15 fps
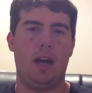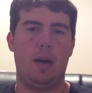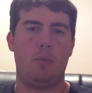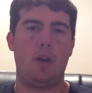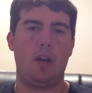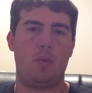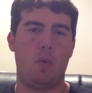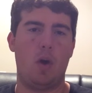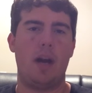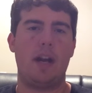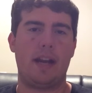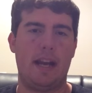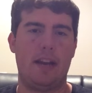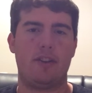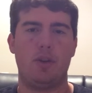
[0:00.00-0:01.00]
week 1
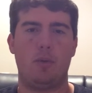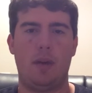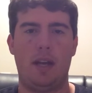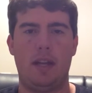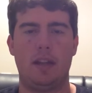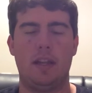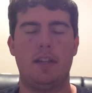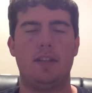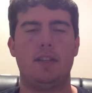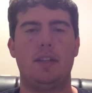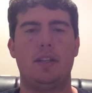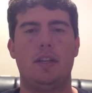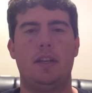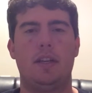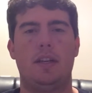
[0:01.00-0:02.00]
against New England,
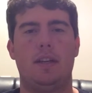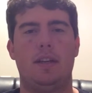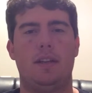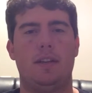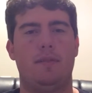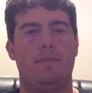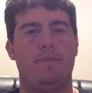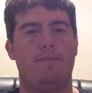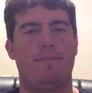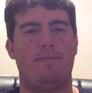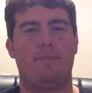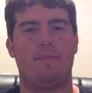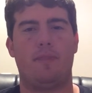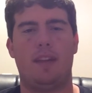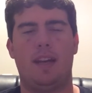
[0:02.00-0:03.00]

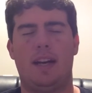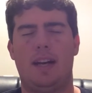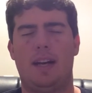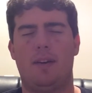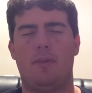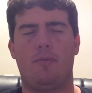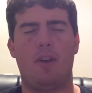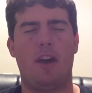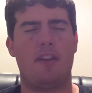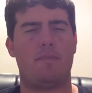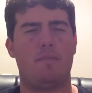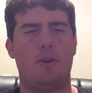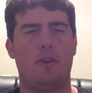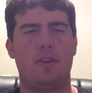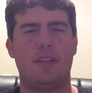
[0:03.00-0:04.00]

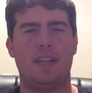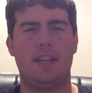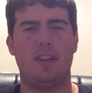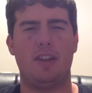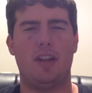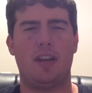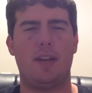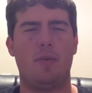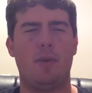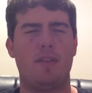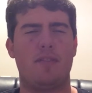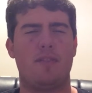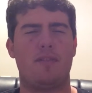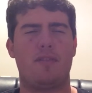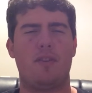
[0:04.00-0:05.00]
Roethlisberger didn't look, it
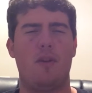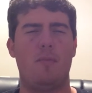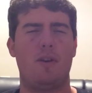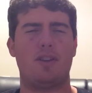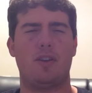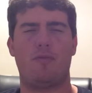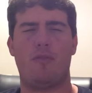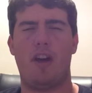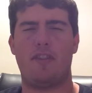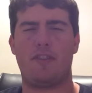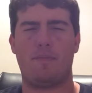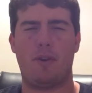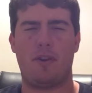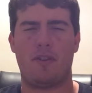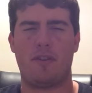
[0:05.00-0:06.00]
wasn't so much on
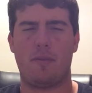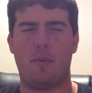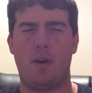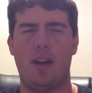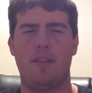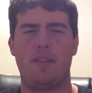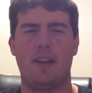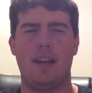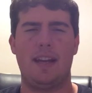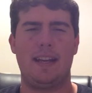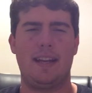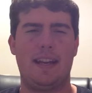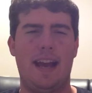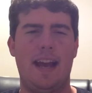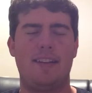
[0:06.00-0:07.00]
Roethlisberger as it was
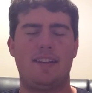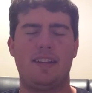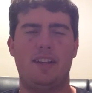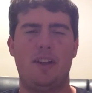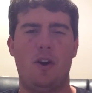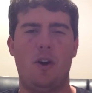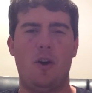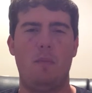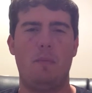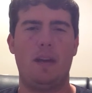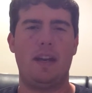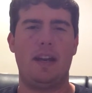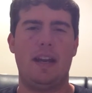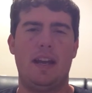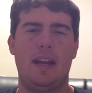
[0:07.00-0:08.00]
guys getting
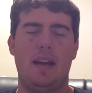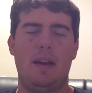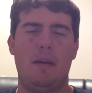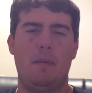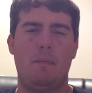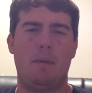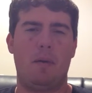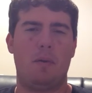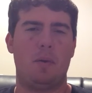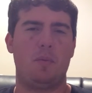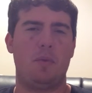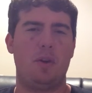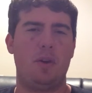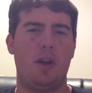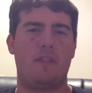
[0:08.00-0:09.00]
open. But when
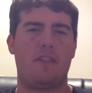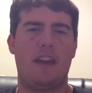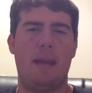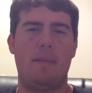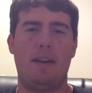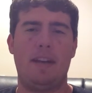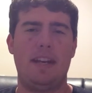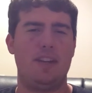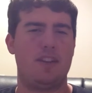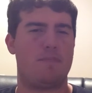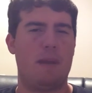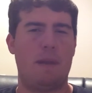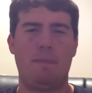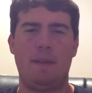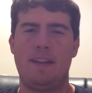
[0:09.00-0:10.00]
Rudolph came in, he just
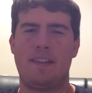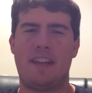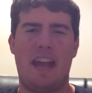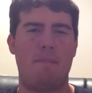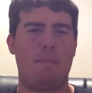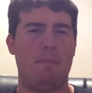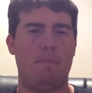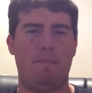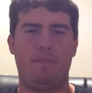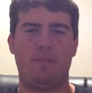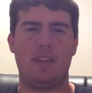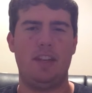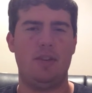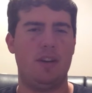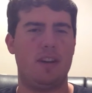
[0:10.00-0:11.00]
made plays happen.
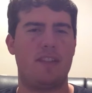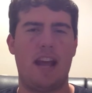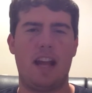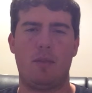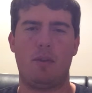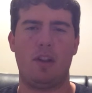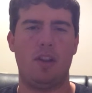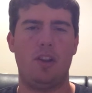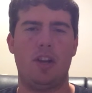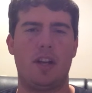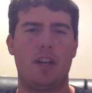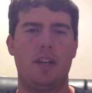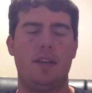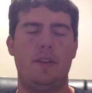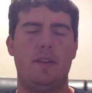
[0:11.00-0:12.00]
He knew exactly what to
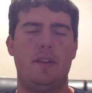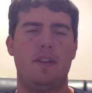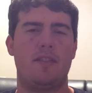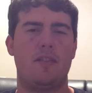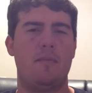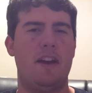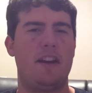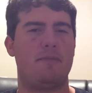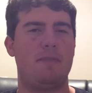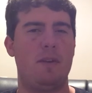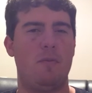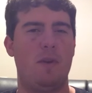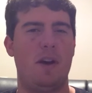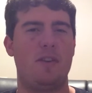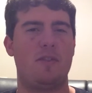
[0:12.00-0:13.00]
look. So it makes me
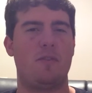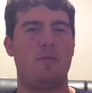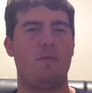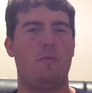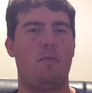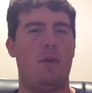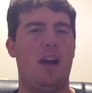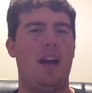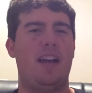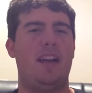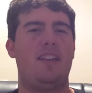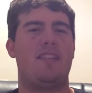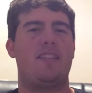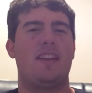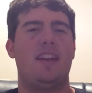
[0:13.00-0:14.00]
wonder,
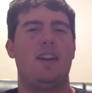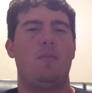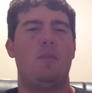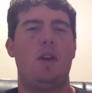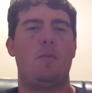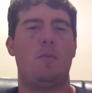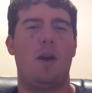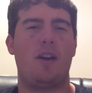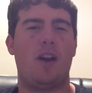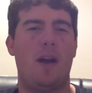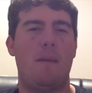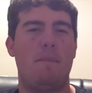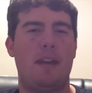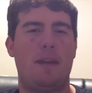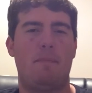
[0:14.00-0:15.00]
was week 1
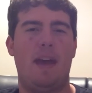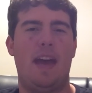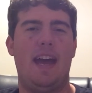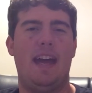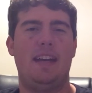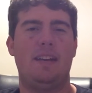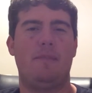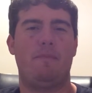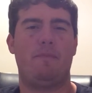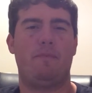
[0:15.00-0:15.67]
on Big Ben?